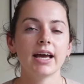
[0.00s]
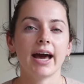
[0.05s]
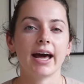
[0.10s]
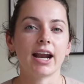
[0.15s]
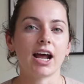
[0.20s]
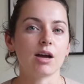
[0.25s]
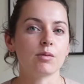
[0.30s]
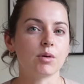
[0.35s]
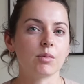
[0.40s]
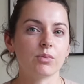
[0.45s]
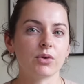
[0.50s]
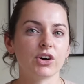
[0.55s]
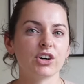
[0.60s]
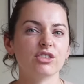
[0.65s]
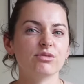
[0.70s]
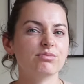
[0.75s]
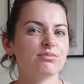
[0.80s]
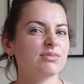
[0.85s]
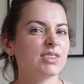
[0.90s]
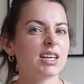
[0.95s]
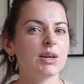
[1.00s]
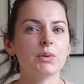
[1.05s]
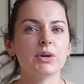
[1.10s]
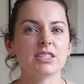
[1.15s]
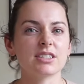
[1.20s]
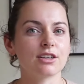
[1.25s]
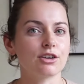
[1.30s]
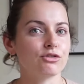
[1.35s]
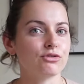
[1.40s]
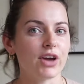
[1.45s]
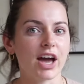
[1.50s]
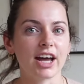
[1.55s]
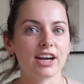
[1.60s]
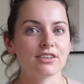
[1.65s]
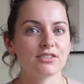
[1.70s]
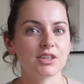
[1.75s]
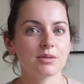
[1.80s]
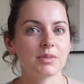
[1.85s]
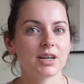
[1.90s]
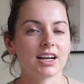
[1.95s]
and I remember he wasn't a fan
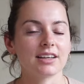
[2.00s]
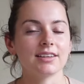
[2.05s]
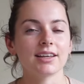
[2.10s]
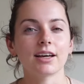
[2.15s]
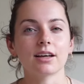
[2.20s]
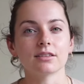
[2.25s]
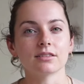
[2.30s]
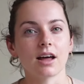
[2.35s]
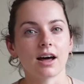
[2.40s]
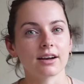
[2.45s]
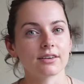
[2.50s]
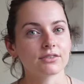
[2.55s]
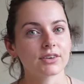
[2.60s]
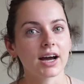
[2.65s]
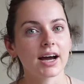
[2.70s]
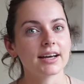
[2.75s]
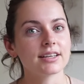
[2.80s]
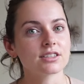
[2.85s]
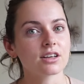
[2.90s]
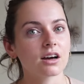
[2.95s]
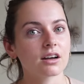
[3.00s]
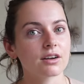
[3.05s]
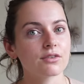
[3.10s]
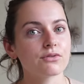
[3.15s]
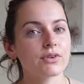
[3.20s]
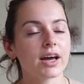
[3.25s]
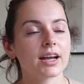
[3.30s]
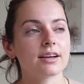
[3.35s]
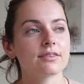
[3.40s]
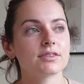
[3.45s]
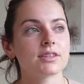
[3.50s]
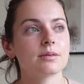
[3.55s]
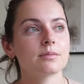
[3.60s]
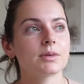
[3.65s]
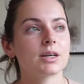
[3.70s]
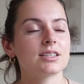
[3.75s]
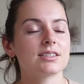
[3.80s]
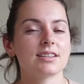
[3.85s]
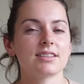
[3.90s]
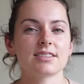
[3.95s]
of them, and I think a lot of guys aren't a fan of them
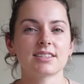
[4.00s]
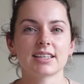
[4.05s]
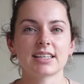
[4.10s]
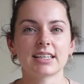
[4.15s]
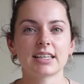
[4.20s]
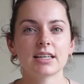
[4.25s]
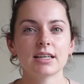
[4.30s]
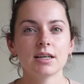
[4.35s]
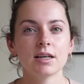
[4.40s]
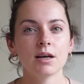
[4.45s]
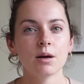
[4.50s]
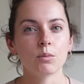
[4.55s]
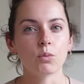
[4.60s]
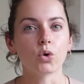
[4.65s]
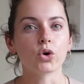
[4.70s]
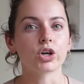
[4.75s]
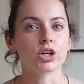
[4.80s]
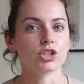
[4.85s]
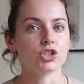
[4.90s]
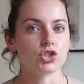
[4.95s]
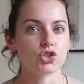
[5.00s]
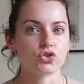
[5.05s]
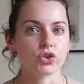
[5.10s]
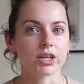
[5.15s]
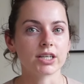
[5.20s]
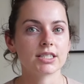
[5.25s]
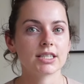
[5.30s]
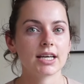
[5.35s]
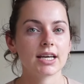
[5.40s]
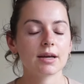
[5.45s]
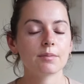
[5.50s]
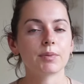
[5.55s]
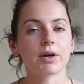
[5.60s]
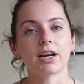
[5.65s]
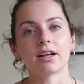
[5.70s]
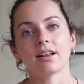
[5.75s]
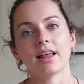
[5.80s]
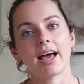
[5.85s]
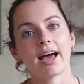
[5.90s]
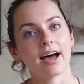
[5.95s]
because it's like more constricting. But
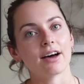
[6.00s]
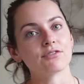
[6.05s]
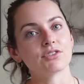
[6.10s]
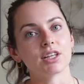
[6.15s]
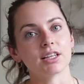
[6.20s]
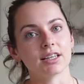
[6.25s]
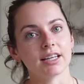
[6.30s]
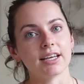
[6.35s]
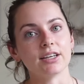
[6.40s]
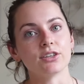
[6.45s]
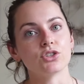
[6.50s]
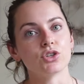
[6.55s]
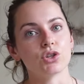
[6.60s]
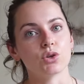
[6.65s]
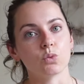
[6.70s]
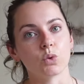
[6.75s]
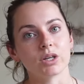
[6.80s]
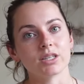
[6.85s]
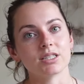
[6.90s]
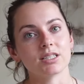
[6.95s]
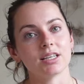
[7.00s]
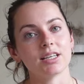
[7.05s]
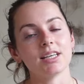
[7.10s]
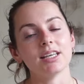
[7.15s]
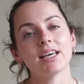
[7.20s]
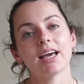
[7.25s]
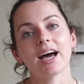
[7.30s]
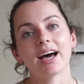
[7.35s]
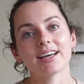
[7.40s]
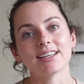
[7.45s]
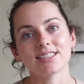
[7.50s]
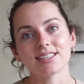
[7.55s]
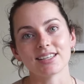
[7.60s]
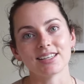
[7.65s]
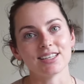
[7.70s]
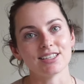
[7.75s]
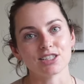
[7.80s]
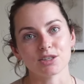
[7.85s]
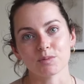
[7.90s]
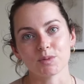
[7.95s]
I'll have the link to the ones that he has that
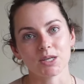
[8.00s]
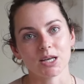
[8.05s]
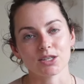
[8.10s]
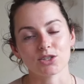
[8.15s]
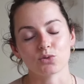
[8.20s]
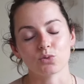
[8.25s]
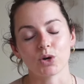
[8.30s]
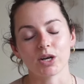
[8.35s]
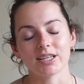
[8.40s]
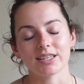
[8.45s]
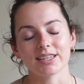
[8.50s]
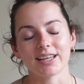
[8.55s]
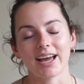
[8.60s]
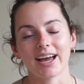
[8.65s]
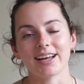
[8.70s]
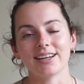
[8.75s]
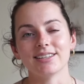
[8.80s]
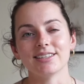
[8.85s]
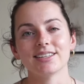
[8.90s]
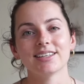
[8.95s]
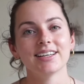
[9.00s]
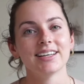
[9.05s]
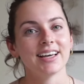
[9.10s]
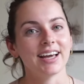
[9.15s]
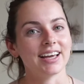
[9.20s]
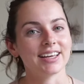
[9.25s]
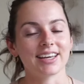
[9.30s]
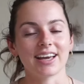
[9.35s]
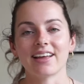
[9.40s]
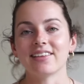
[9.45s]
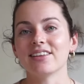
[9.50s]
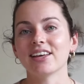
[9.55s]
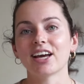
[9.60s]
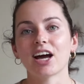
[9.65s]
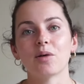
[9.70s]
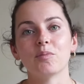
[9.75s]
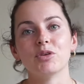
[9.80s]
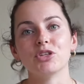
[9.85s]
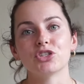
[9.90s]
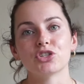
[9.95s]
he's obsessed with, and again, they
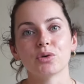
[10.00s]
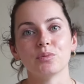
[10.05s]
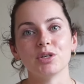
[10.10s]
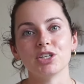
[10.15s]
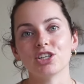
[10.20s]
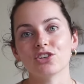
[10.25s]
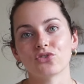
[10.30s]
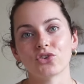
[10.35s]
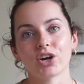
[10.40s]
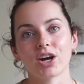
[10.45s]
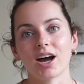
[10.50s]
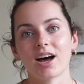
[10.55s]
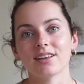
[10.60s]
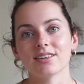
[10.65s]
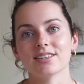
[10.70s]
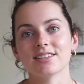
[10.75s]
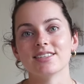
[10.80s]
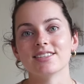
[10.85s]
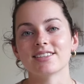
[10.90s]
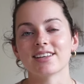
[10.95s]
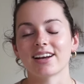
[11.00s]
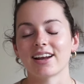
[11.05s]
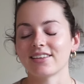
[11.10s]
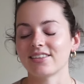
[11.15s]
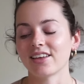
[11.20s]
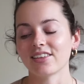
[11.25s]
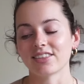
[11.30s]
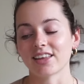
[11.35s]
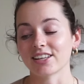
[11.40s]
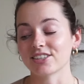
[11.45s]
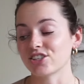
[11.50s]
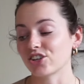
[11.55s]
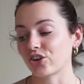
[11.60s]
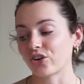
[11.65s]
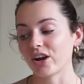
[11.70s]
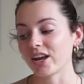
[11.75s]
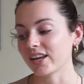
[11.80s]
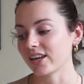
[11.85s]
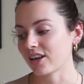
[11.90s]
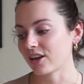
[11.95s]
come in so many different colors, and I think that's a
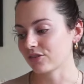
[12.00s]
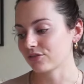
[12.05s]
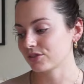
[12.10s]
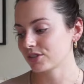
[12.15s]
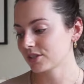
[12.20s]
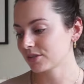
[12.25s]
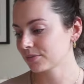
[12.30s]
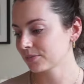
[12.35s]
great gift.